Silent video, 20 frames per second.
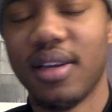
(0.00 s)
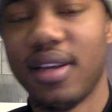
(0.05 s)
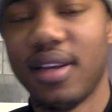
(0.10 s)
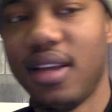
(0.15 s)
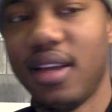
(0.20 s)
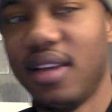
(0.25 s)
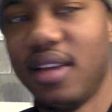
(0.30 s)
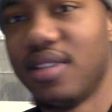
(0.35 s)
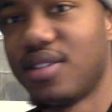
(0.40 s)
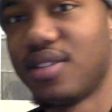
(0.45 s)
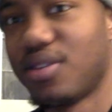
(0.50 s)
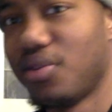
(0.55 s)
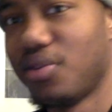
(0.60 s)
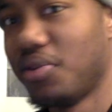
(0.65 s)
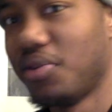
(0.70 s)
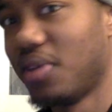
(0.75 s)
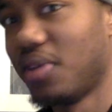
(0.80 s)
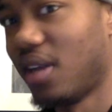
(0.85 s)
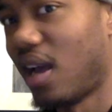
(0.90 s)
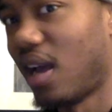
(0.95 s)
And
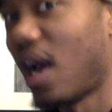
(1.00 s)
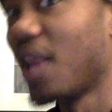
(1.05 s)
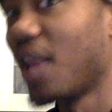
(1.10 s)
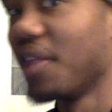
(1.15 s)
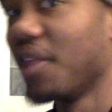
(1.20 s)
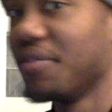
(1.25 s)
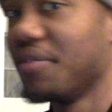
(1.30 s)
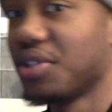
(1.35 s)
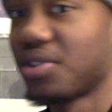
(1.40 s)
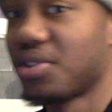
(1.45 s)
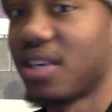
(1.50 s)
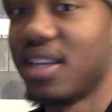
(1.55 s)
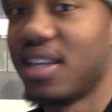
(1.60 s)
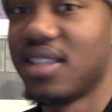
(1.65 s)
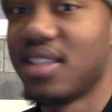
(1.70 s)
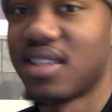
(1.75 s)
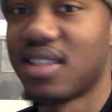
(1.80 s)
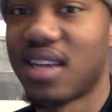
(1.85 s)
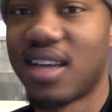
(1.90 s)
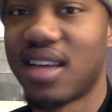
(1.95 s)
so the high level strat
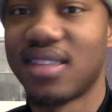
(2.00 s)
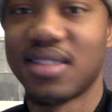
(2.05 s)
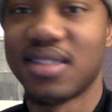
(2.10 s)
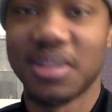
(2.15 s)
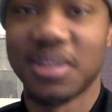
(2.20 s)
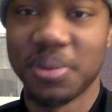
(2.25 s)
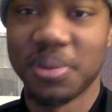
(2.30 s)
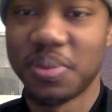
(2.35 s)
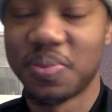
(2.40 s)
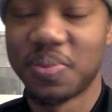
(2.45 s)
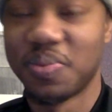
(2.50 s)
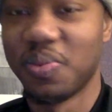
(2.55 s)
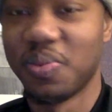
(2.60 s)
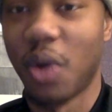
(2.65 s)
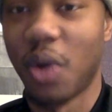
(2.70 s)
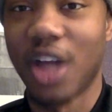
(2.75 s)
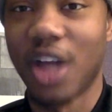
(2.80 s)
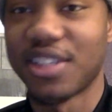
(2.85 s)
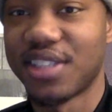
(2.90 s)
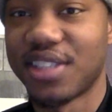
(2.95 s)
is not to
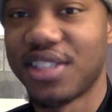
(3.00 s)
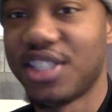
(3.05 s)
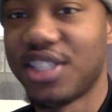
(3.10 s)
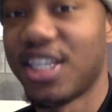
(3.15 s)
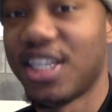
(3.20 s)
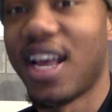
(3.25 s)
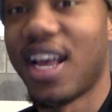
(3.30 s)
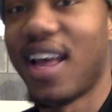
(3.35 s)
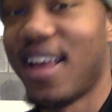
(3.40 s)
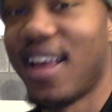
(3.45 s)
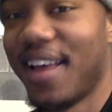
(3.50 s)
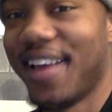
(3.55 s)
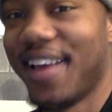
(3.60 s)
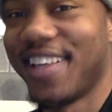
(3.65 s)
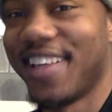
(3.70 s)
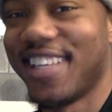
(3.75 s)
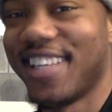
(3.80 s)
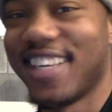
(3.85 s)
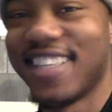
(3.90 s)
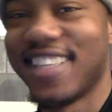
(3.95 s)
watch the chat, I
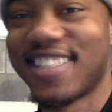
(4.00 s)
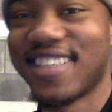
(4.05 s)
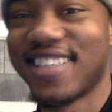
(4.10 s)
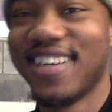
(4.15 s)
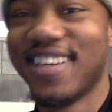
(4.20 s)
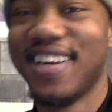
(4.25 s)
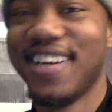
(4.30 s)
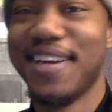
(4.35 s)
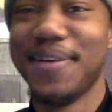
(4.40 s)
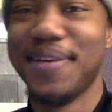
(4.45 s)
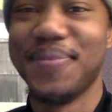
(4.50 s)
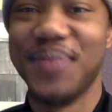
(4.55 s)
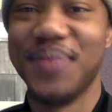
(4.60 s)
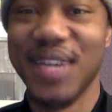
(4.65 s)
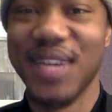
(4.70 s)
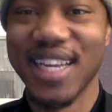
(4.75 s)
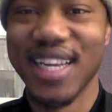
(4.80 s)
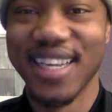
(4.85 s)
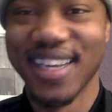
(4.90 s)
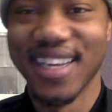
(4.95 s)
guess.
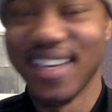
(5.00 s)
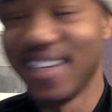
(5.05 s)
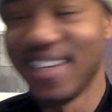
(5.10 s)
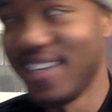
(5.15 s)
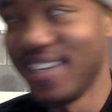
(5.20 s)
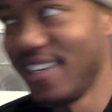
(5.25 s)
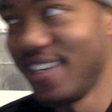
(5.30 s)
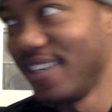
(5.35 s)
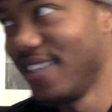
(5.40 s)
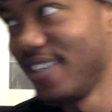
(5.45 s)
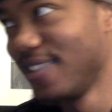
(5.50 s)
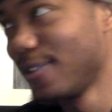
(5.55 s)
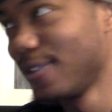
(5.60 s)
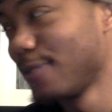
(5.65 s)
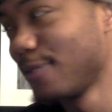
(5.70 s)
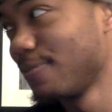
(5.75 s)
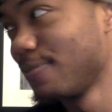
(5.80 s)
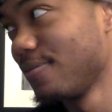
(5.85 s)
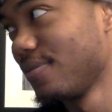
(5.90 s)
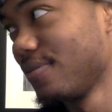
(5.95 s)
But
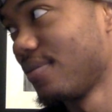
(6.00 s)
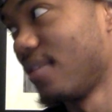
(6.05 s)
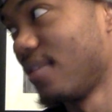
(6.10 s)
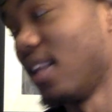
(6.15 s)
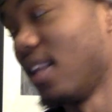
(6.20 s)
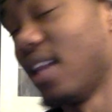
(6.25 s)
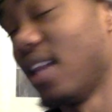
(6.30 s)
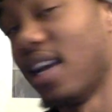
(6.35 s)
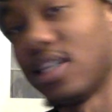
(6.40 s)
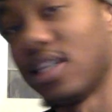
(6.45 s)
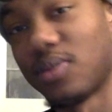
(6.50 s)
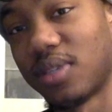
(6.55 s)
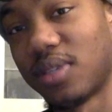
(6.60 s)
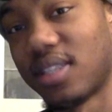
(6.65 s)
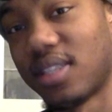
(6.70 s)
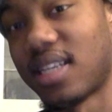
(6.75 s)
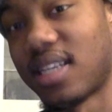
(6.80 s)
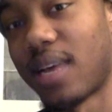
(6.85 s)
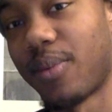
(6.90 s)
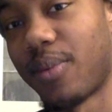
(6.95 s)
the last one, the
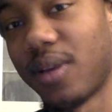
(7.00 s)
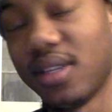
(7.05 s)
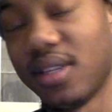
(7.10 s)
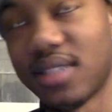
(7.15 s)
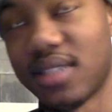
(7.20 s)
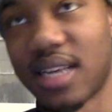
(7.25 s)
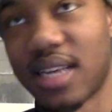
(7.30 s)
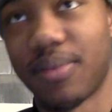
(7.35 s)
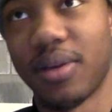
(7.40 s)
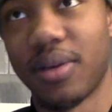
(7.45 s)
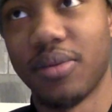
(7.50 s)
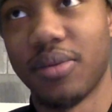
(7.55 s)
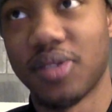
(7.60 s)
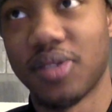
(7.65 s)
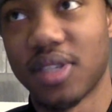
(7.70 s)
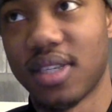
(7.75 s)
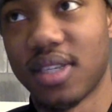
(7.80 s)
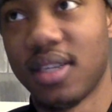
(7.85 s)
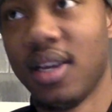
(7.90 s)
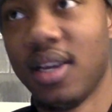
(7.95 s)
top eight was
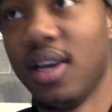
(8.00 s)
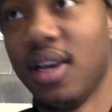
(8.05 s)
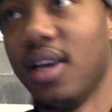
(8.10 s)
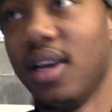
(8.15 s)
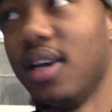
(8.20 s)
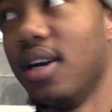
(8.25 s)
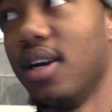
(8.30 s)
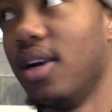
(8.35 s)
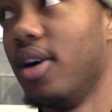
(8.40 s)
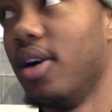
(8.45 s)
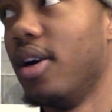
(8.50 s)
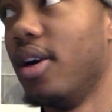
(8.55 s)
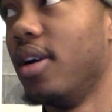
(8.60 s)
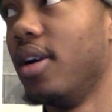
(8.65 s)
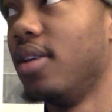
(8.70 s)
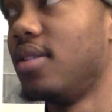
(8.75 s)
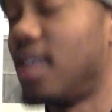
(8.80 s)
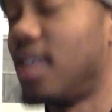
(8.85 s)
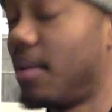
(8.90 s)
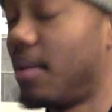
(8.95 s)
good.
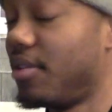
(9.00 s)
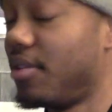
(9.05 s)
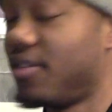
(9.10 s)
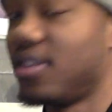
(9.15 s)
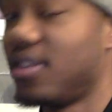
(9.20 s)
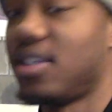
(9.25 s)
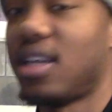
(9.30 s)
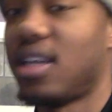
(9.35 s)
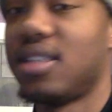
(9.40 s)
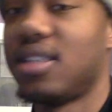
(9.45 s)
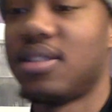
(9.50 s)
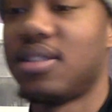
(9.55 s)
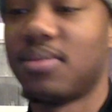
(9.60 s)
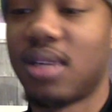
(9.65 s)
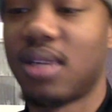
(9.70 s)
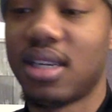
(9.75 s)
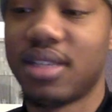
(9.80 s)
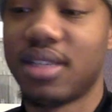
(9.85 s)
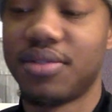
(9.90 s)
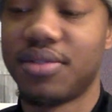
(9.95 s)
Sammy Fish had some
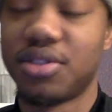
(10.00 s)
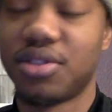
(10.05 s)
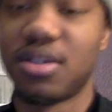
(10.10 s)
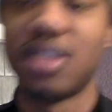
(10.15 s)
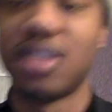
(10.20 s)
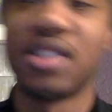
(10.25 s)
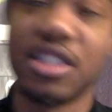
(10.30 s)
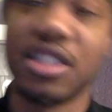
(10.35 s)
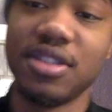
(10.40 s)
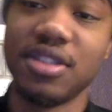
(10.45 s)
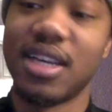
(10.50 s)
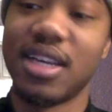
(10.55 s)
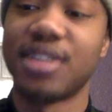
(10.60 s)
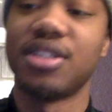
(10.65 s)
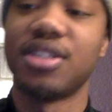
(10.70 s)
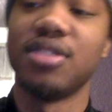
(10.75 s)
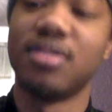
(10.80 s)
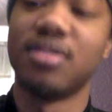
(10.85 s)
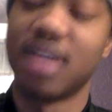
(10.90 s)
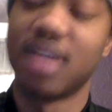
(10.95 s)
high level strats. He
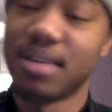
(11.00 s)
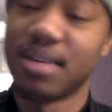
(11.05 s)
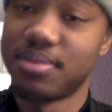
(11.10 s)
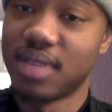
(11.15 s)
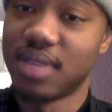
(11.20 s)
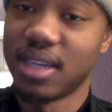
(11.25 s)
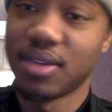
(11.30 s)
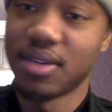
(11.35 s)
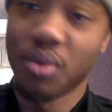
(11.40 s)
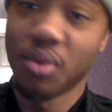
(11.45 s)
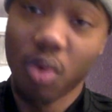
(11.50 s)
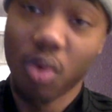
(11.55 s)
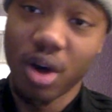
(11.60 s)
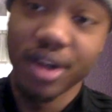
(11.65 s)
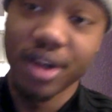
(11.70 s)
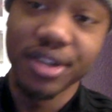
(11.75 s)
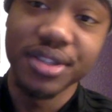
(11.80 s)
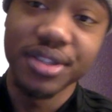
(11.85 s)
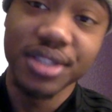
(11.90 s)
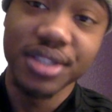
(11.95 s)
actually grabbed like
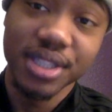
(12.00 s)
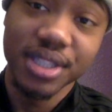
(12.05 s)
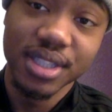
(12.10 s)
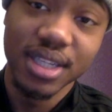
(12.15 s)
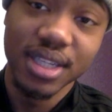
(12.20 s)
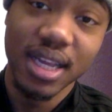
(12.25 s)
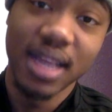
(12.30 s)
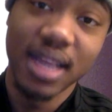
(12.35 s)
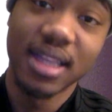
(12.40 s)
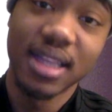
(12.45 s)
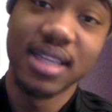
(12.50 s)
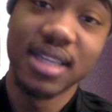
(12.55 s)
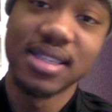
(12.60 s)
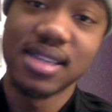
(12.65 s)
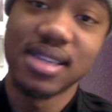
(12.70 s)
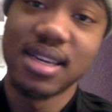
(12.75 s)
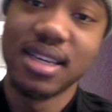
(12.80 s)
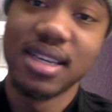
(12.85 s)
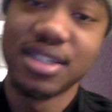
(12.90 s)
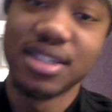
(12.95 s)
waters and things
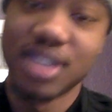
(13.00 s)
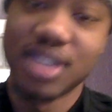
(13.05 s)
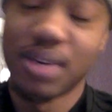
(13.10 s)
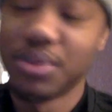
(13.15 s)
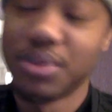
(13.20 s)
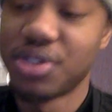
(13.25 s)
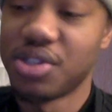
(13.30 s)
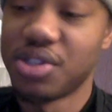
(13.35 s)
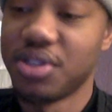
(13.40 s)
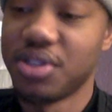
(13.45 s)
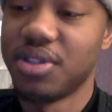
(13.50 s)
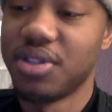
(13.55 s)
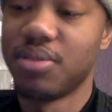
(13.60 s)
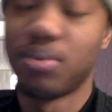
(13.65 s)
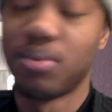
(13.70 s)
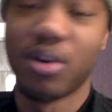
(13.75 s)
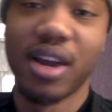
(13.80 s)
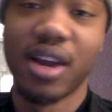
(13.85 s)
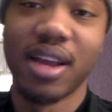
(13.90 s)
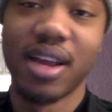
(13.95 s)
of that nature. I would show you the
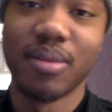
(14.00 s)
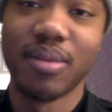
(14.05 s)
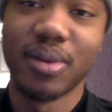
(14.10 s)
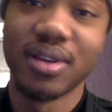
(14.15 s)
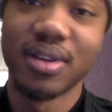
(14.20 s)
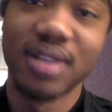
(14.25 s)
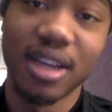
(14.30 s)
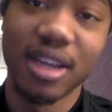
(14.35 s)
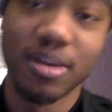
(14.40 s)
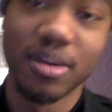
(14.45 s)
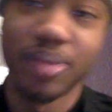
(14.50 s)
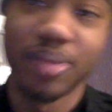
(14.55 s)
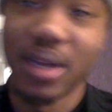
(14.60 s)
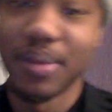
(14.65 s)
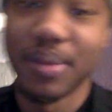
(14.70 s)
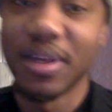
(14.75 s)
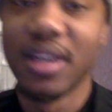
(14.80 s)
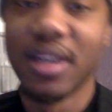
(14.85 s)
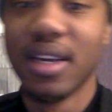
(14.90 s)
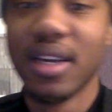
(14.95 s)
brand, but they don't pay
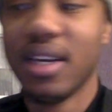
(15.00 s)
me.